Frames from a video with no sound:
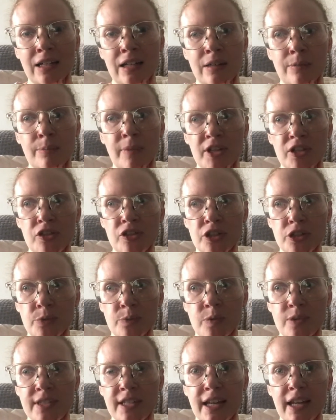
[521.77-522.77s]
my surgeon
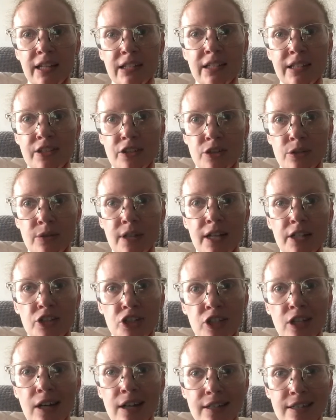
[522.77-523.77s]
was like, let's do that
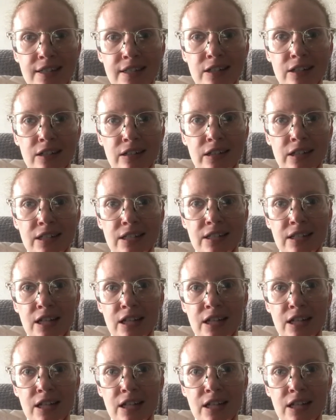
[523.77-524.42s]
GI series.